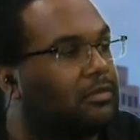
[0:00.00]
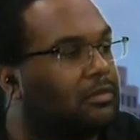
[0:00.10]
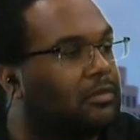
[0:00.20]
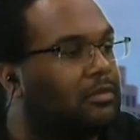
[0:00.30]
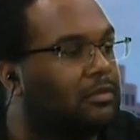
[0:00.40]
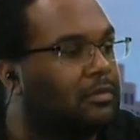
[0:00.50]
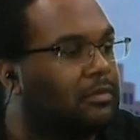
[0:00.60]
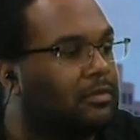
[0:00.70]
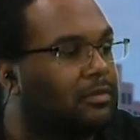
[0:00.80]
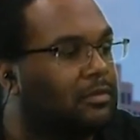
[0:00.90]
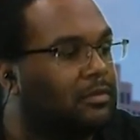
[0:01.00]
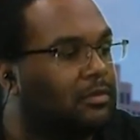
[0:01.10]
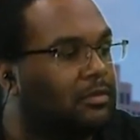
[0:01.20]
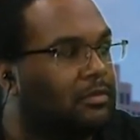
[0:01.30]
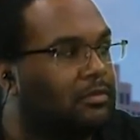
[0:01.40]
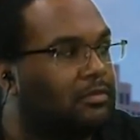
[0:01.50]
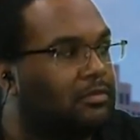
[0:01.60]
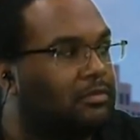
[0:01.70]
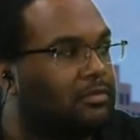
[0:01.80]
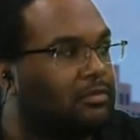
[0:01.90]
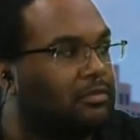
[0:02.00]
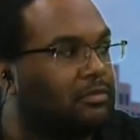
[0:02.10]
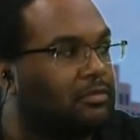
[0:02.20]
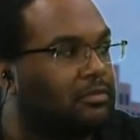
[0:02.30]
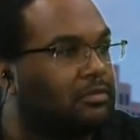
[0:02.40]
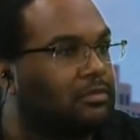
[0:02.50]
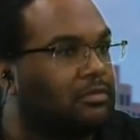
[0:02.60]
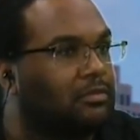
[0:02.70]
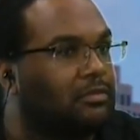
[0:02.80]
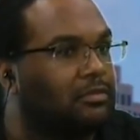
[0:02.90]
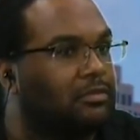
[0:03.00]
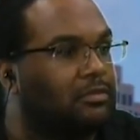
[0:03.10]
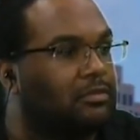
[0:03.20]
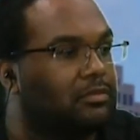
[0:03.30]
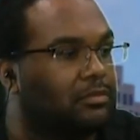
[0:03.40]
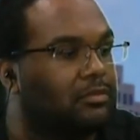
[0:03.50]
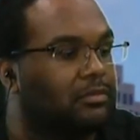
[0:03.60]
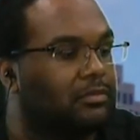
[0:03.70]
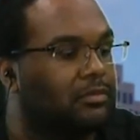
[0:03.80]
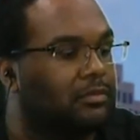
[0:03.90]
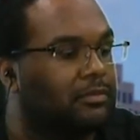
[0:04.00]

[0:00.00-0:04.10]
This person isn't speaking.